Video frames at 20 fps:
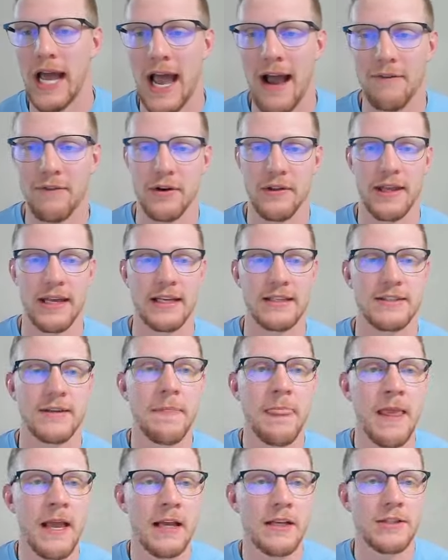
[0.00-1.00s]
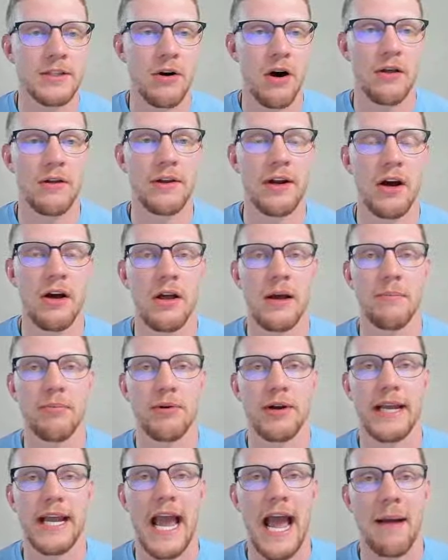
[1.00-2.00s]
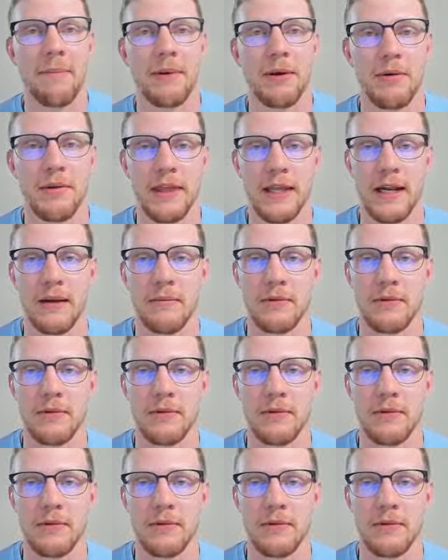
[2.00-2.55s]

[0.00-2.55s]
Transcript: after this. So all in all, I'm pretty happy with it.